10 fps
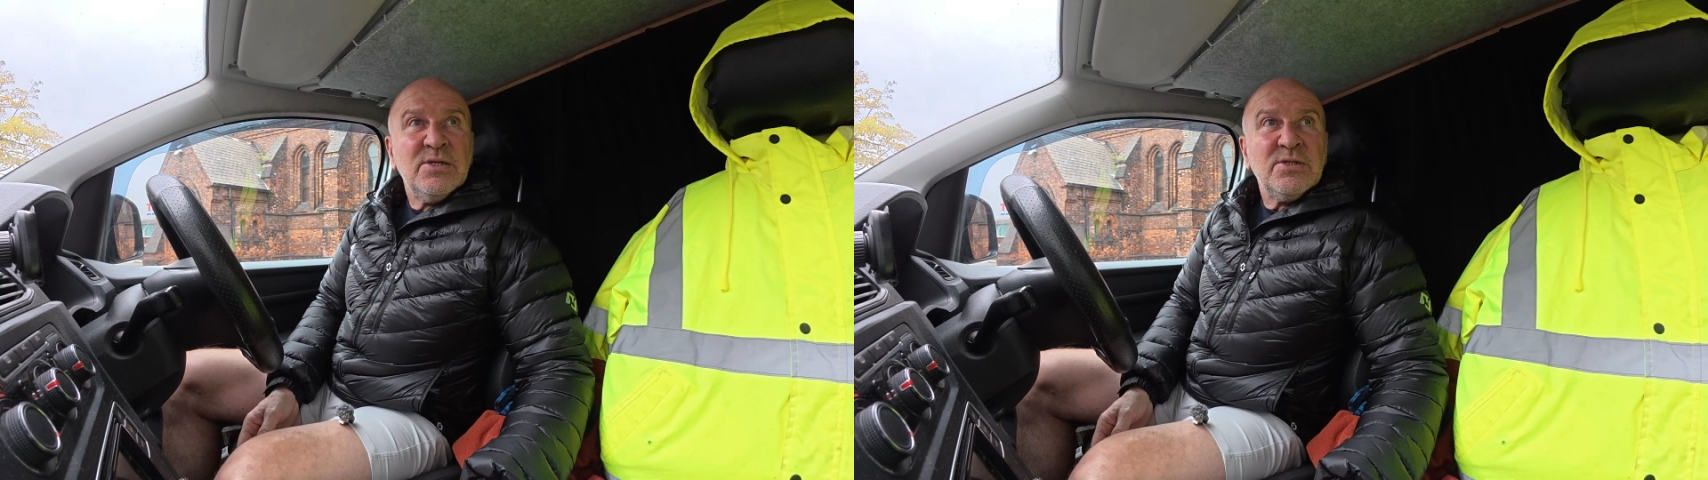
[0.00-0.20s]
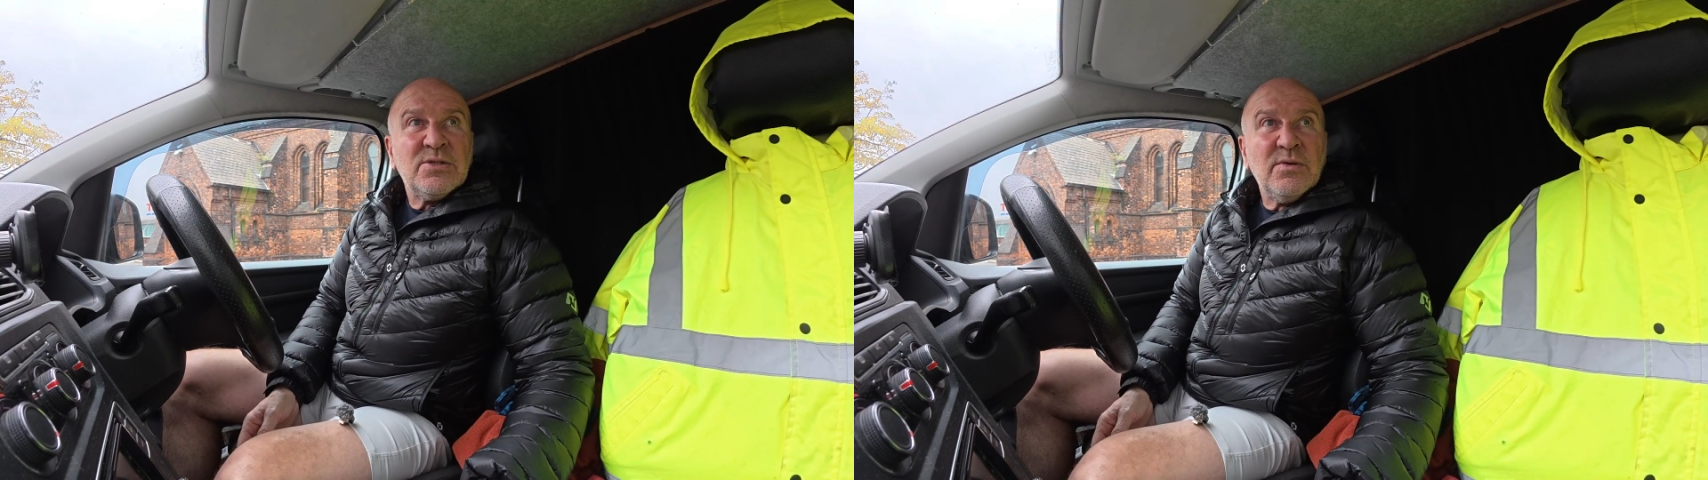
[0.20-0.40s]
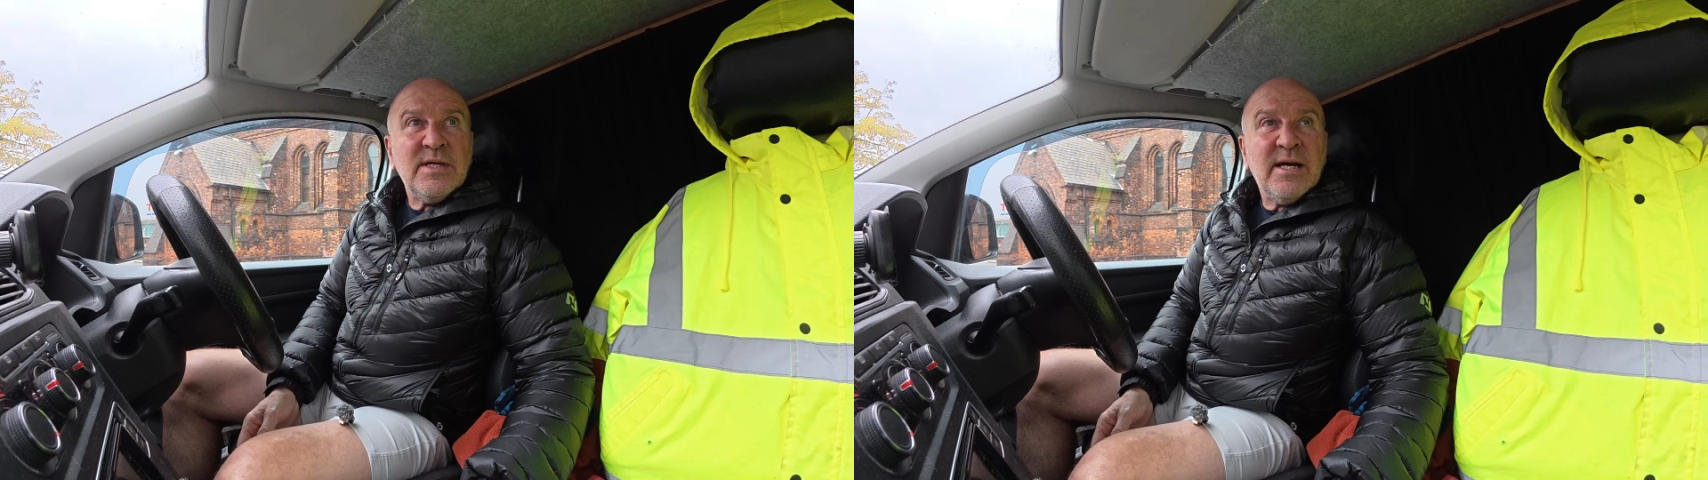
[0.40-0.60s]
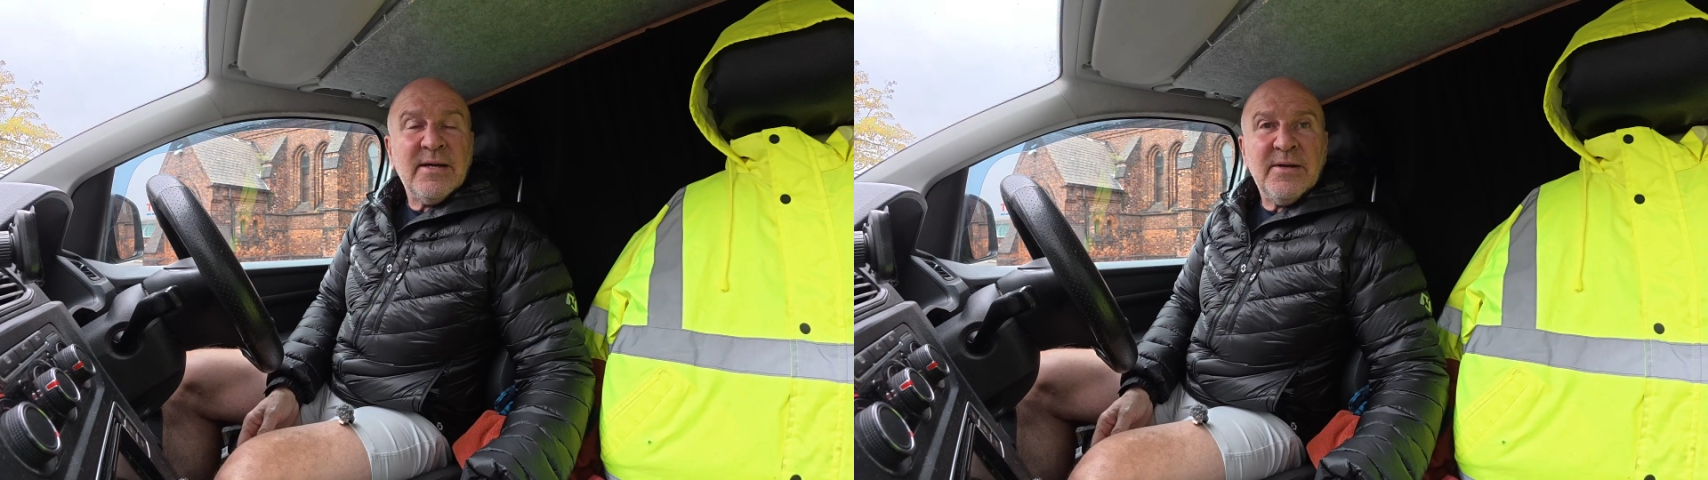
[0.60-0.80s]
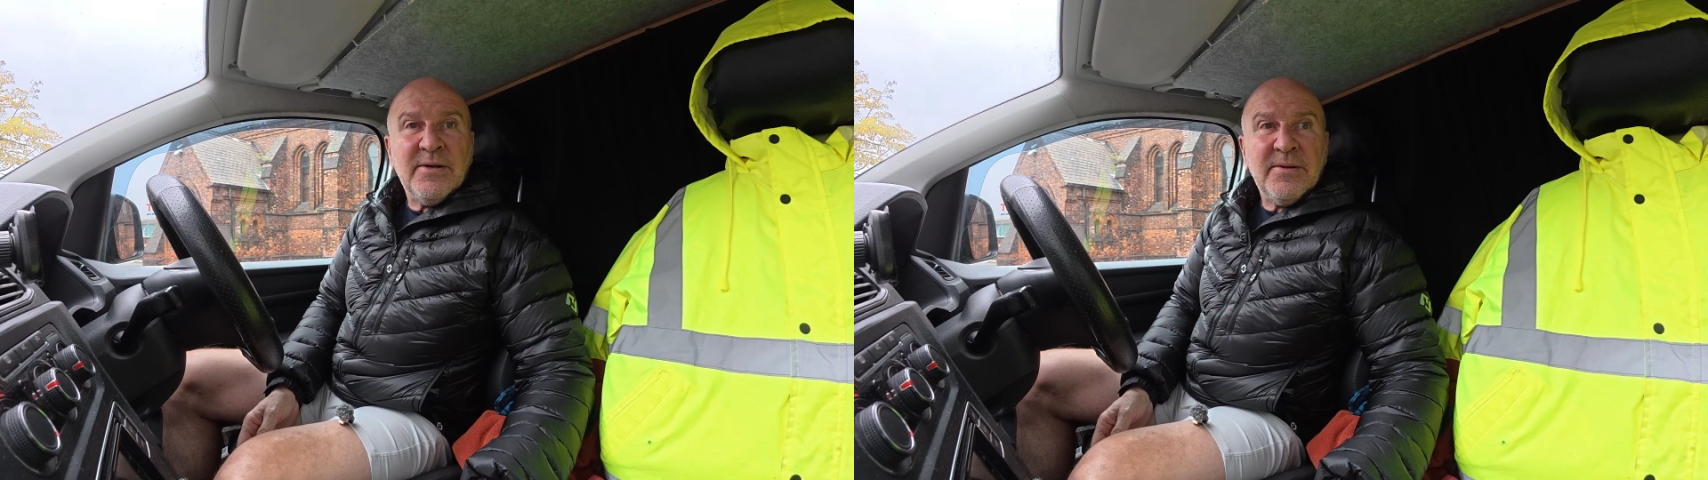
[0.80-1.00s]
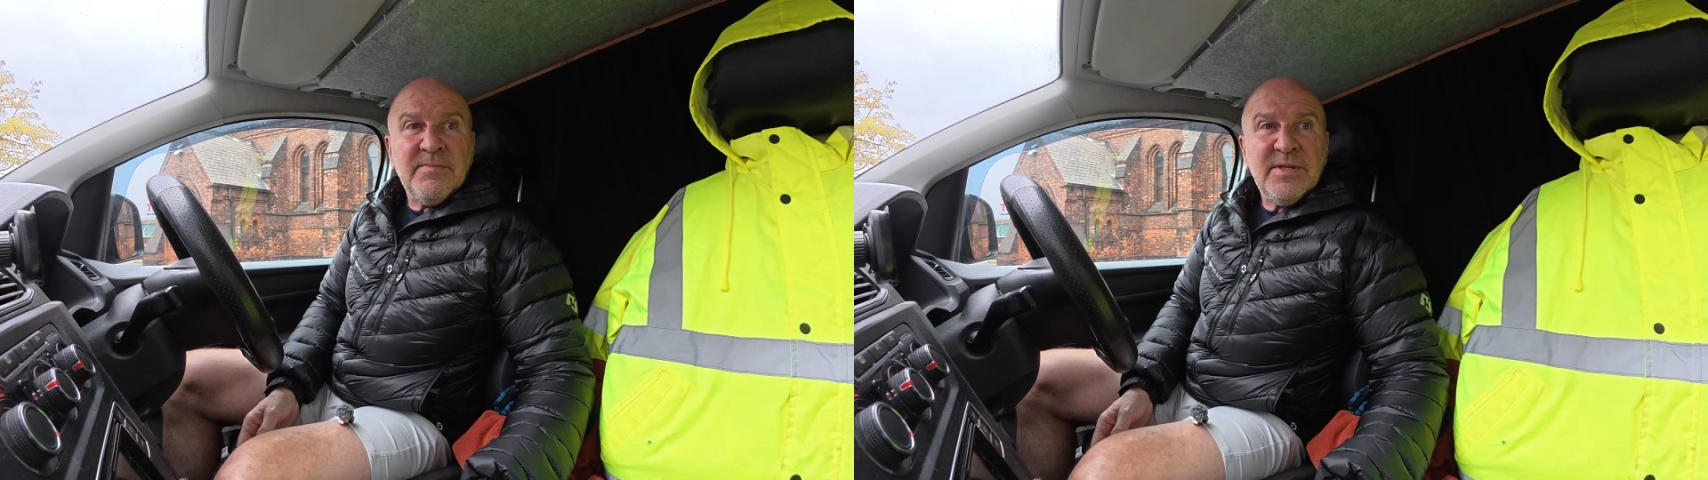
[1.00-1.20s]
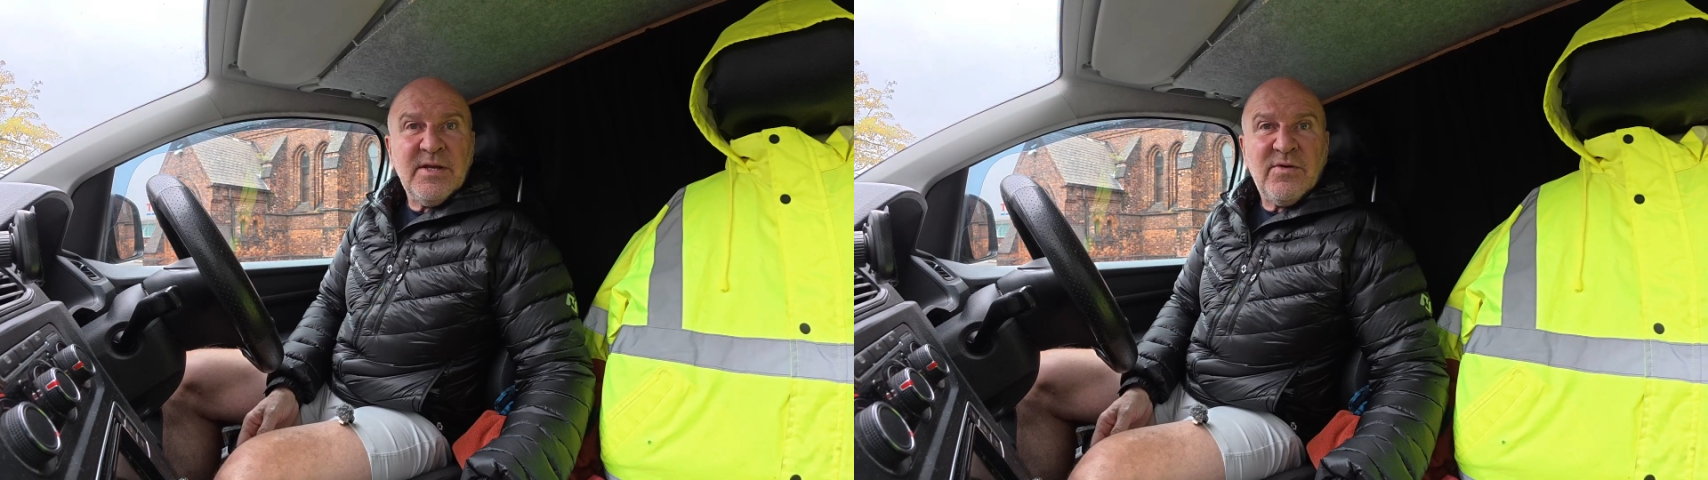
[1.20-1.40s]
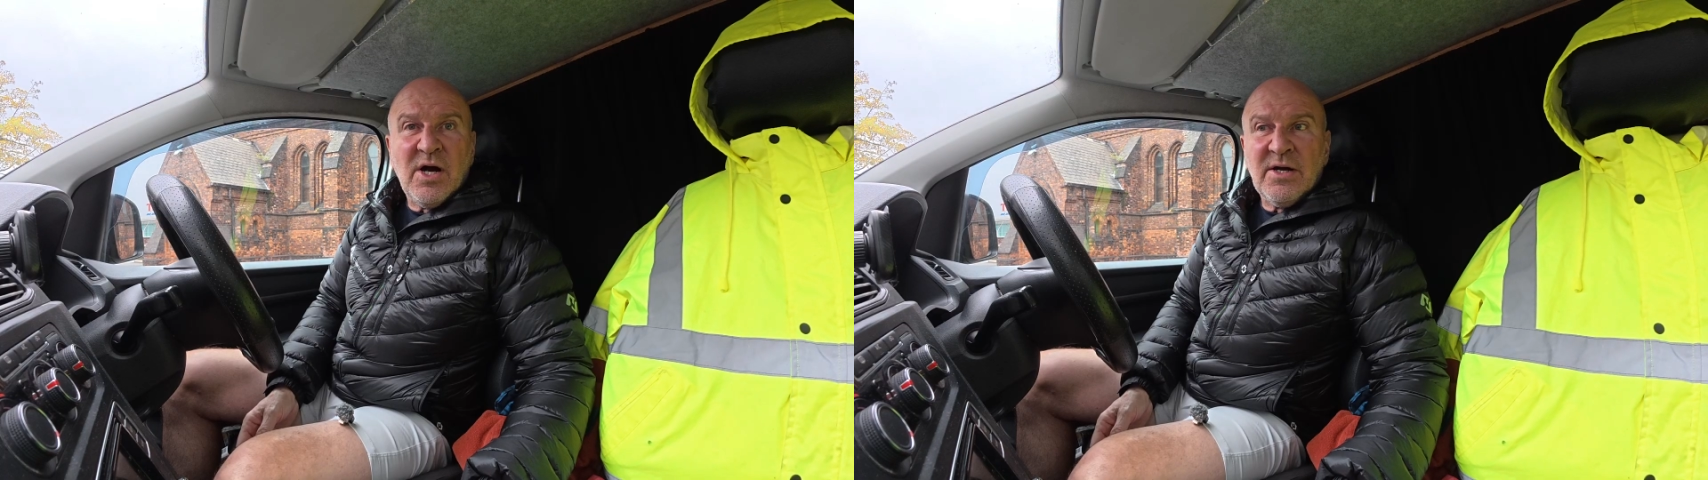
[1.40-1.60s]
So yeah,
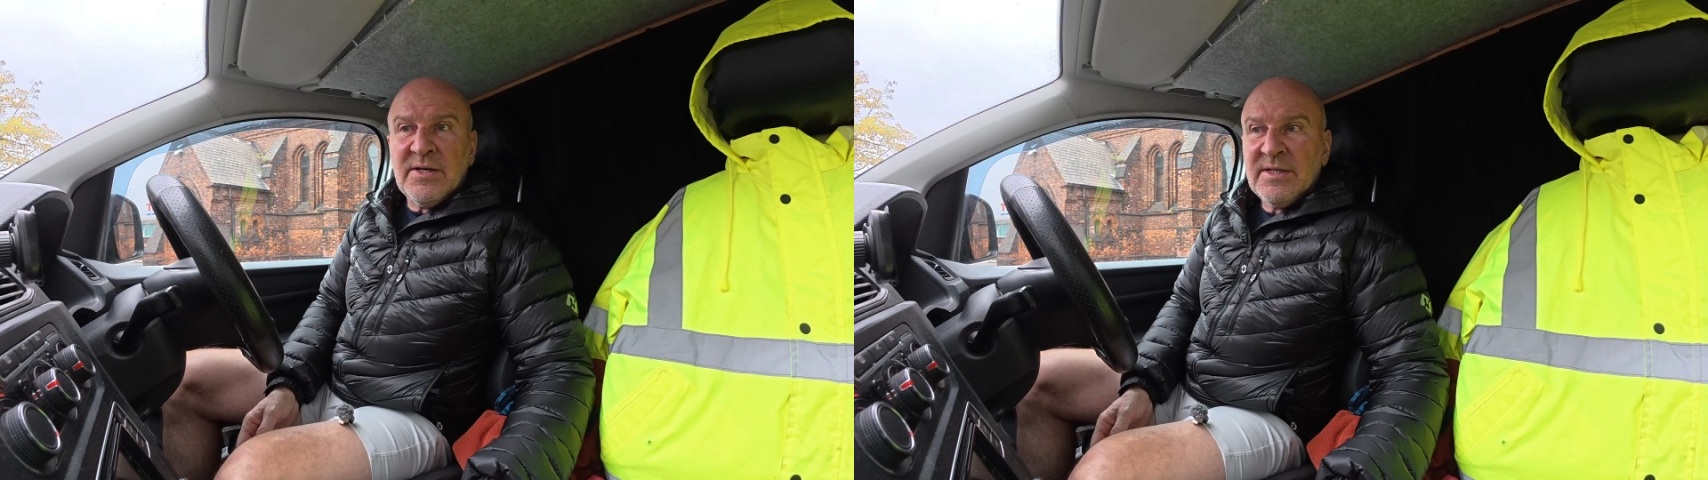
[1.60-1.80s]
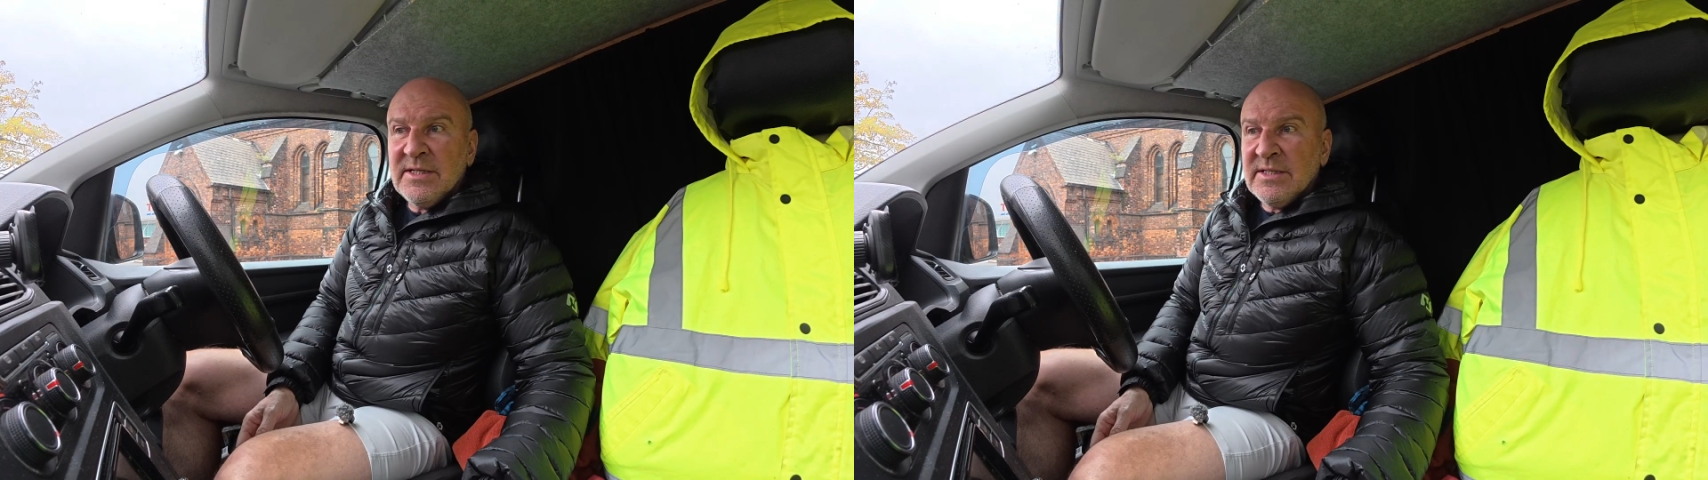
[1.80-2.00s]
you've got to